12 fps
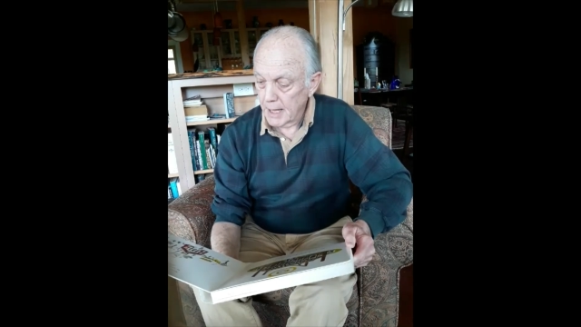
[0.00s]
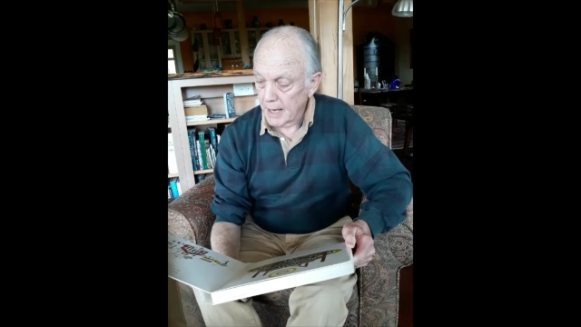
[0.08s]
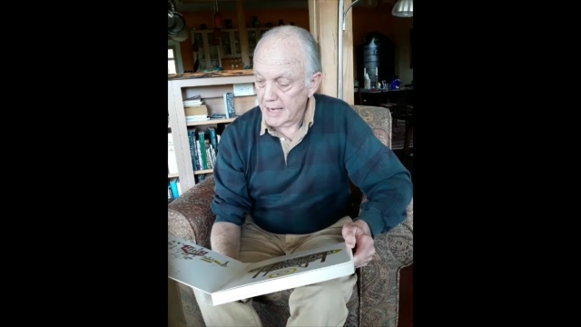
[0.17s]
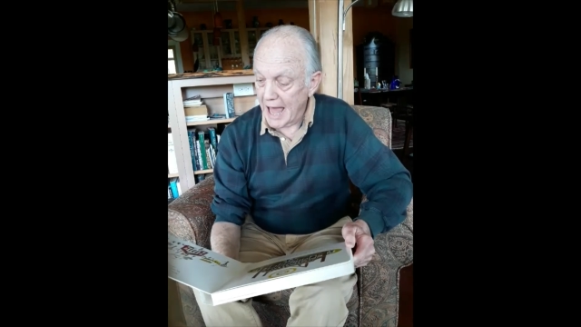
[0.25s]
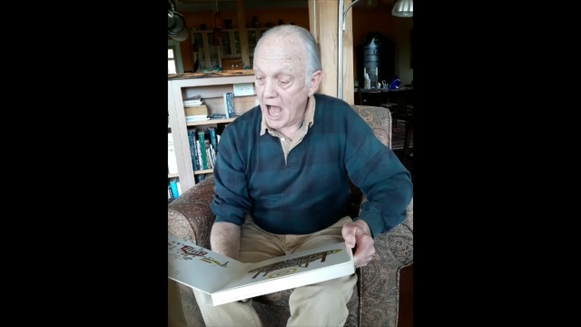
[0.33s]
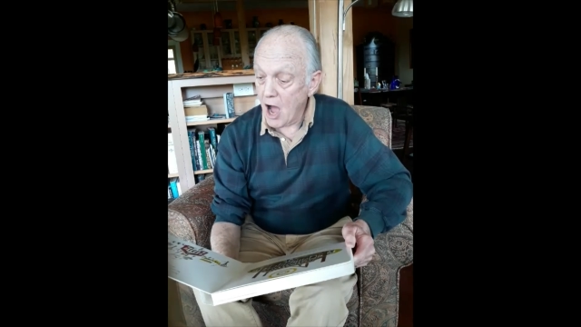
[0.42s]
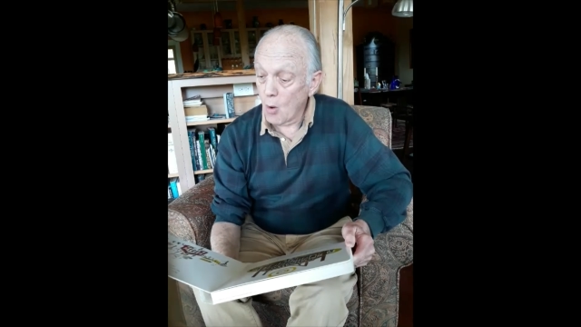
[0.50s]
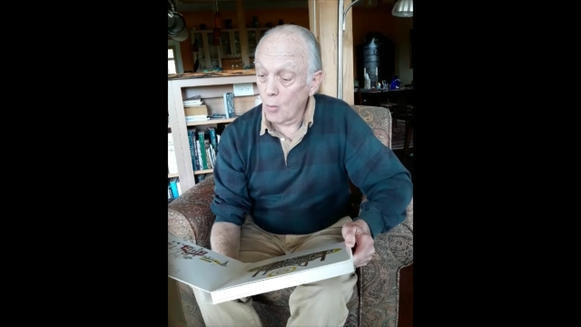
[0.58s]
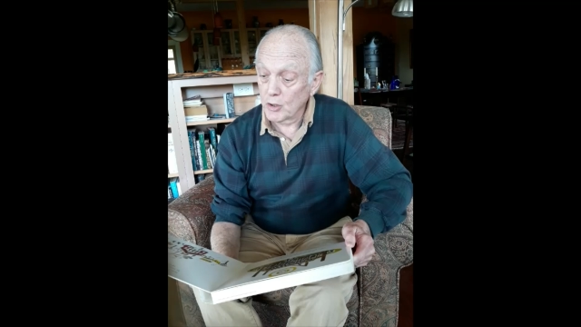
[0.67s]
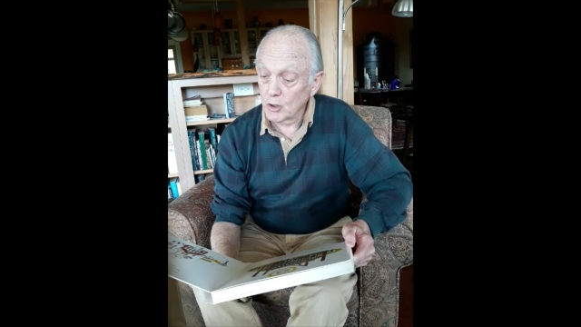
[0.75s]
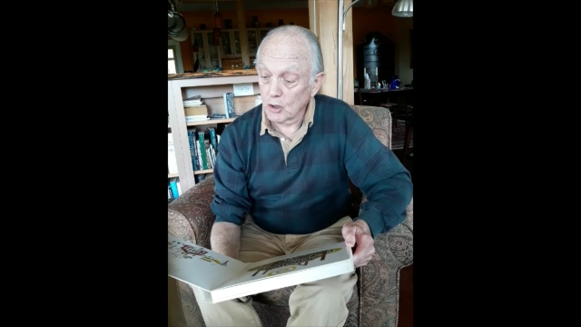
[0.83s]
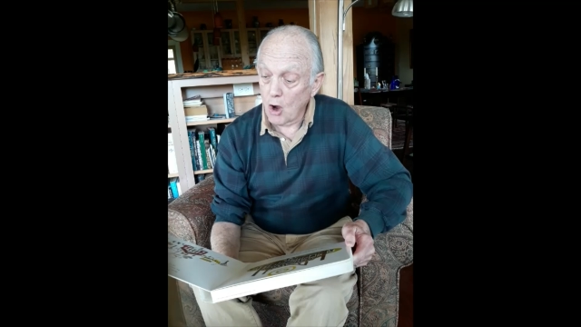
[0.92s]
Now,
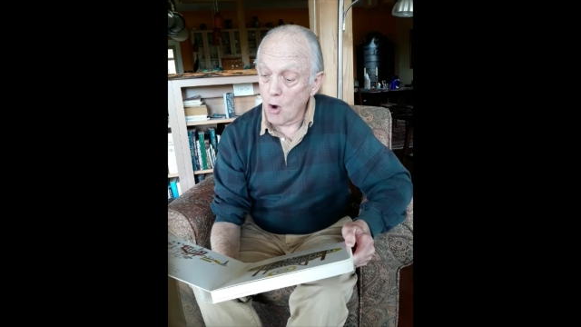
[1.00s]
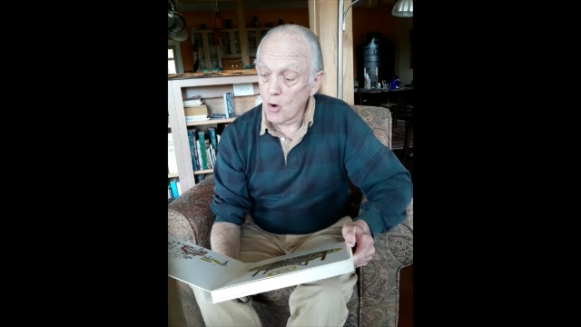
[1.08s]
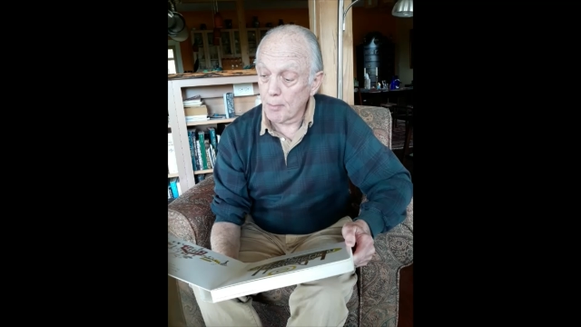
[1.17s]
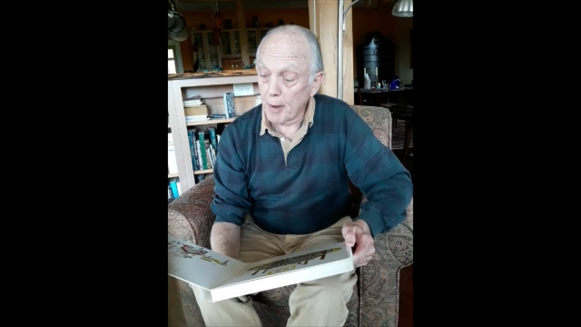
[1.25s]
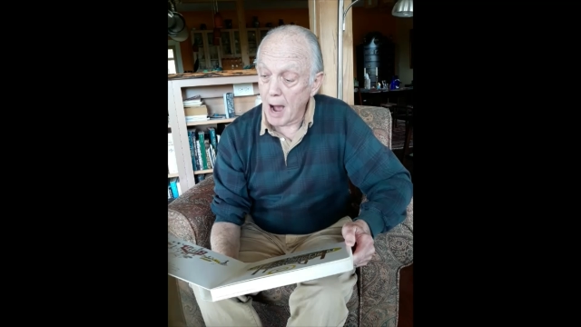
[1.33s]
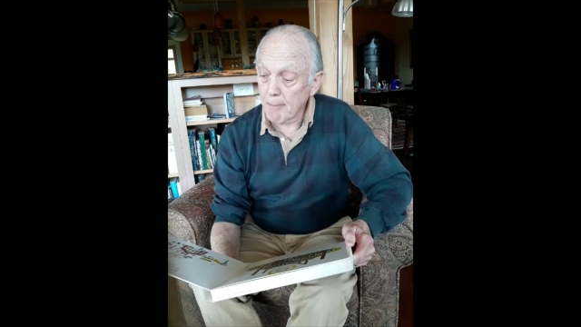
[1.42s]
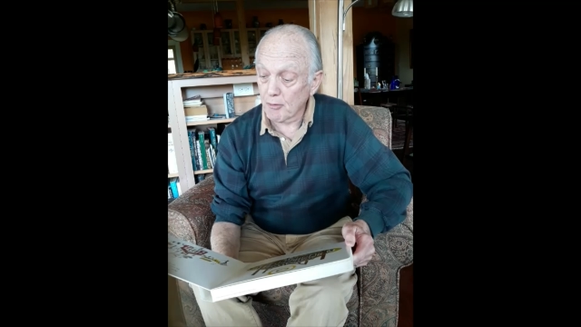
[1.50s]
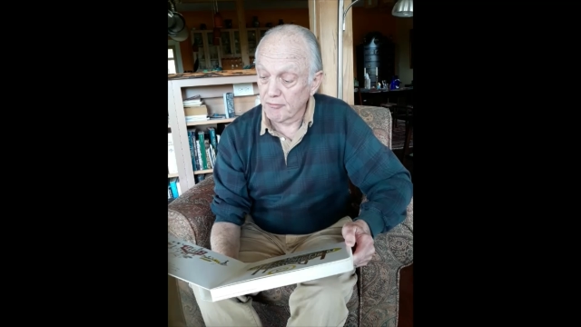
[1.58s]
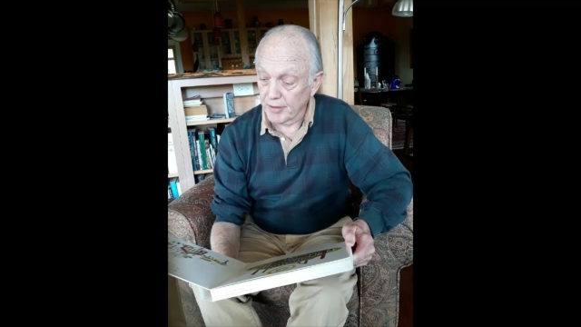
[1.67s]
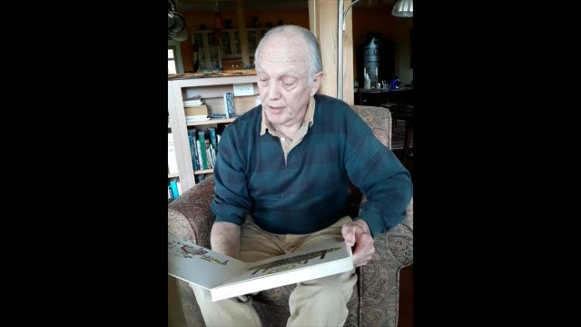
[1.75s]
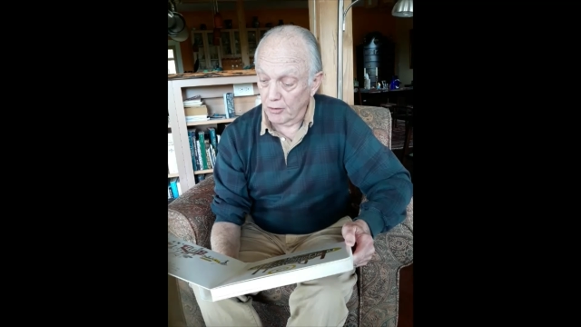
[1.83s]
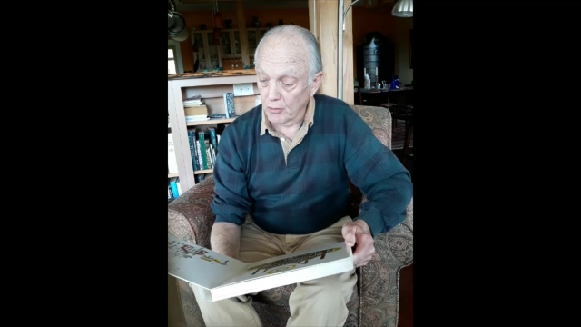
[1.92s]
when you go to
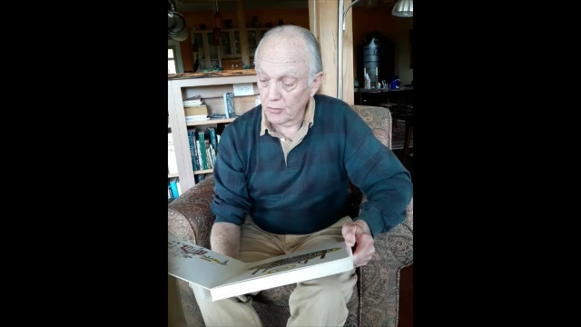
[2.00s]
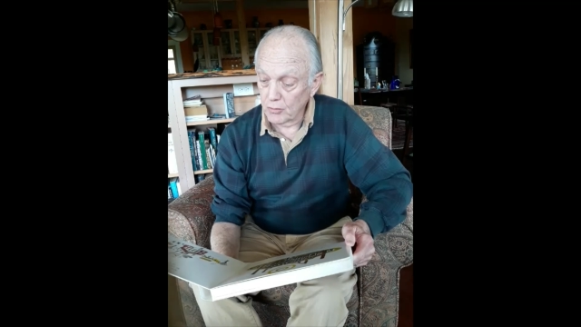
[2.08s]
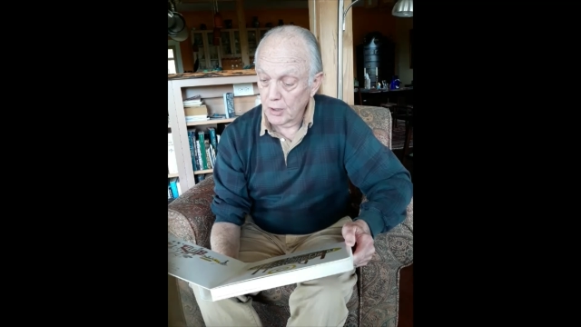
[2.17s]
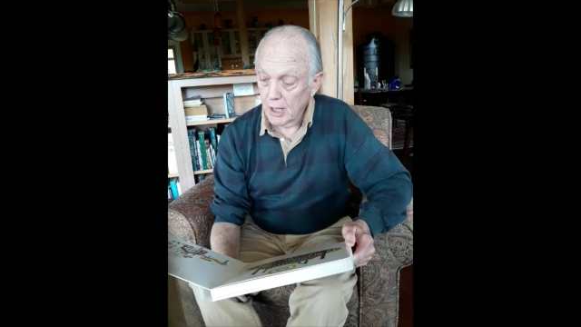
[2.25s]
Popperville,